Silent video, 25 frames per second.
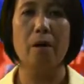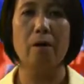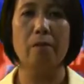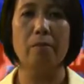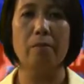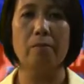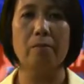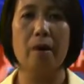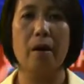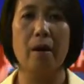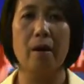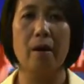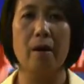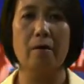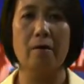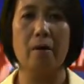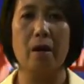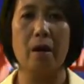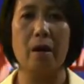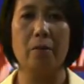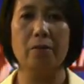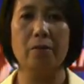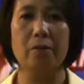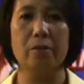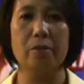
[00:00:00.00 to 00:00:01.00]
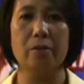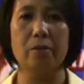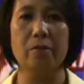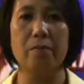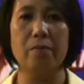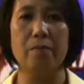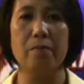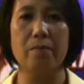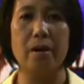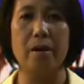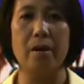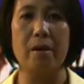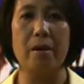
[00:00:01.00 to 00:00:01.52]
of bar graphs
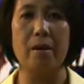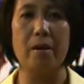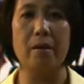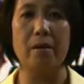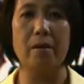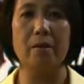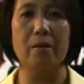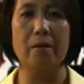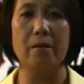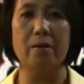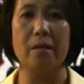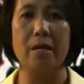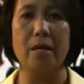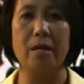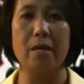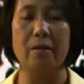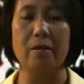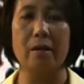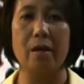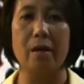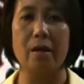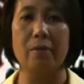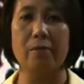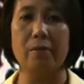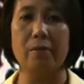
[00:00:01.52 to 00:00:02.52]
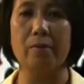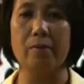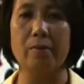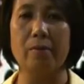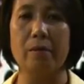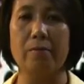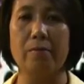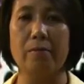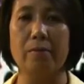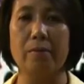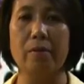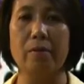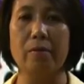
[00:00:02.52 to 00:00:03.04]
compare the data
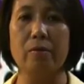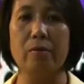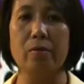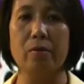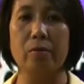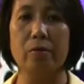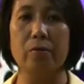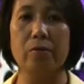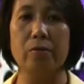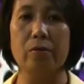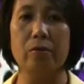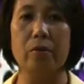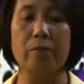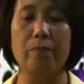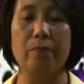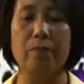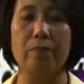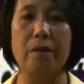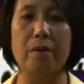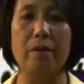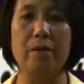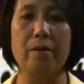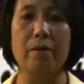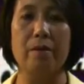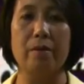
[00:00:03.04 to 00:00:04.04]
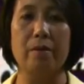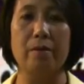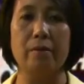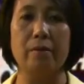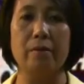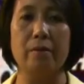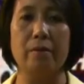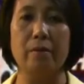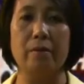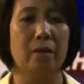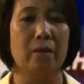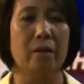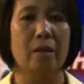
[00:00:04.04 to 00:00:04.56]
different groups or
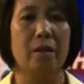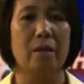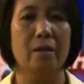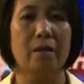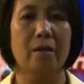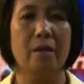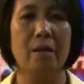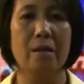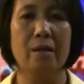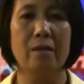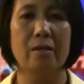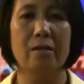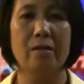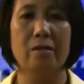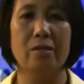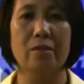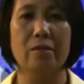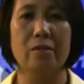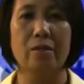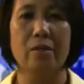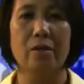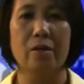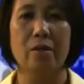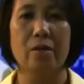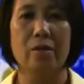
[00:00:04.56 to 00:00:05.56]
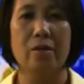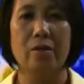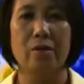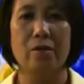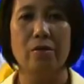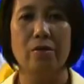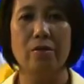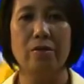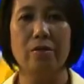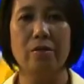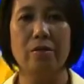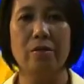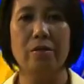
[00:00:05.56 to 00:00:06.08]
periods. Kids,
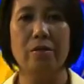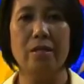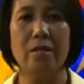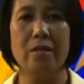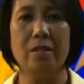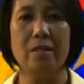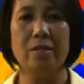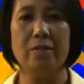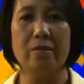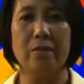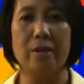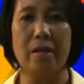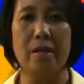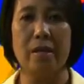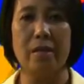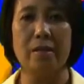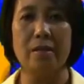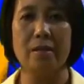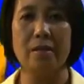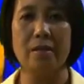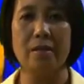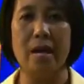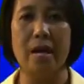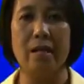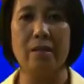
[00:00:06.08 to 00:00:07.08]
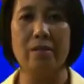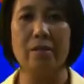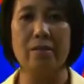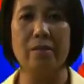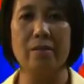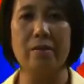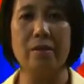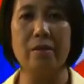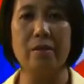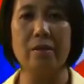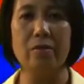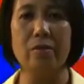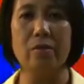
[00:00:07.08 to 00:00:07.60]
you did great in
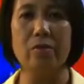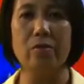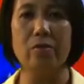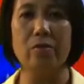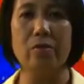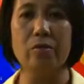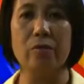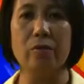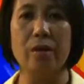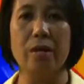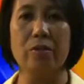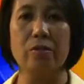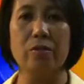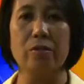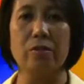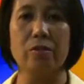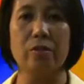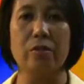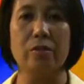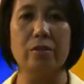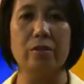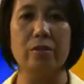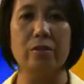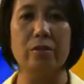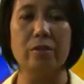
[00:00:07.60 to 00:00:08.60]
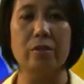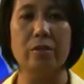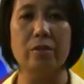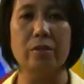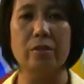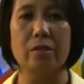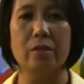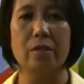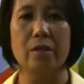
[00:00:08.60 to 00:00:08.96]
answering those questions.